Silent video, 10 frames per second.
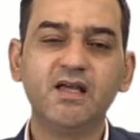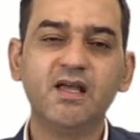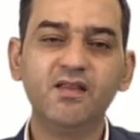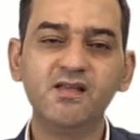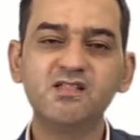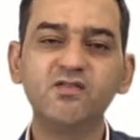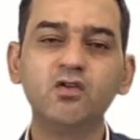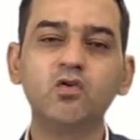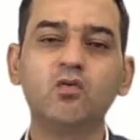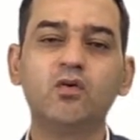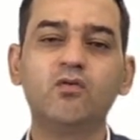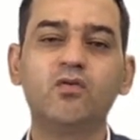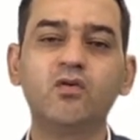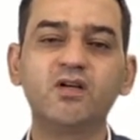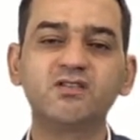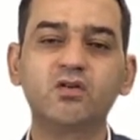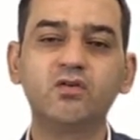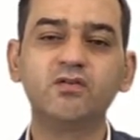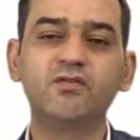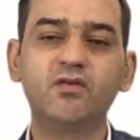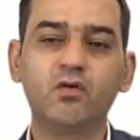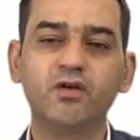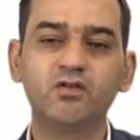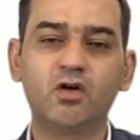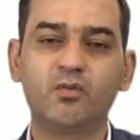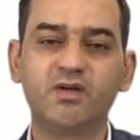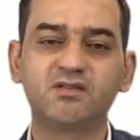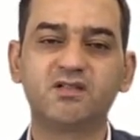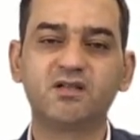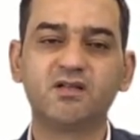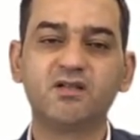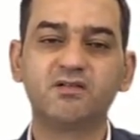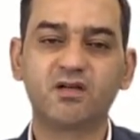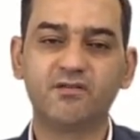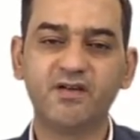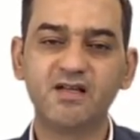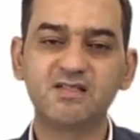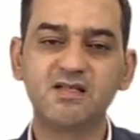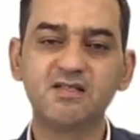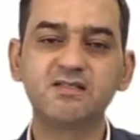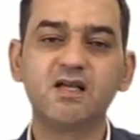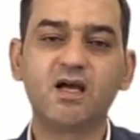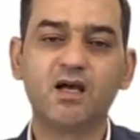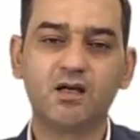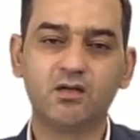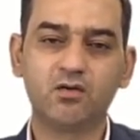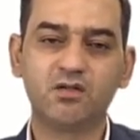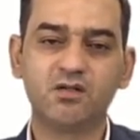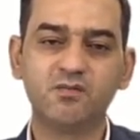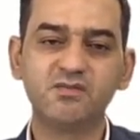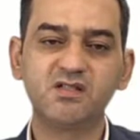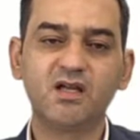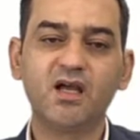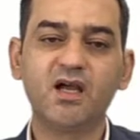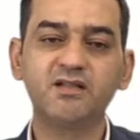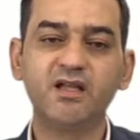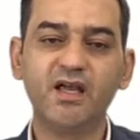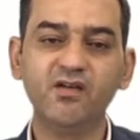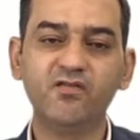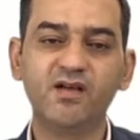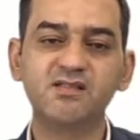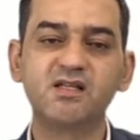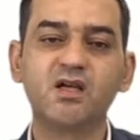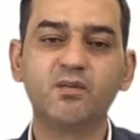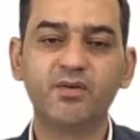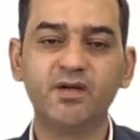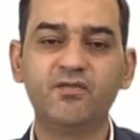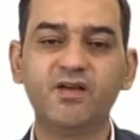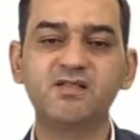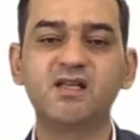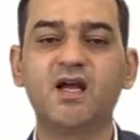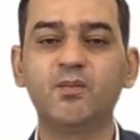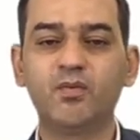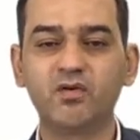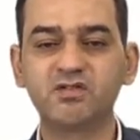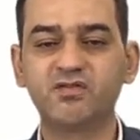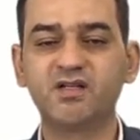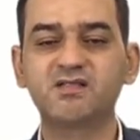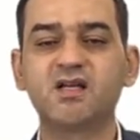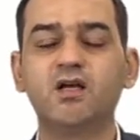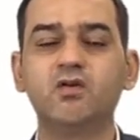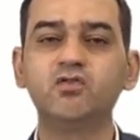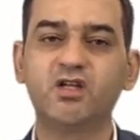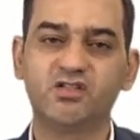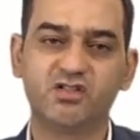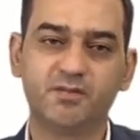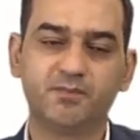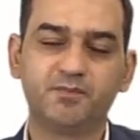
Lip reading: In this video we will focus on the following topics: traversals, algorithms, and infix, prefix and postfix notation.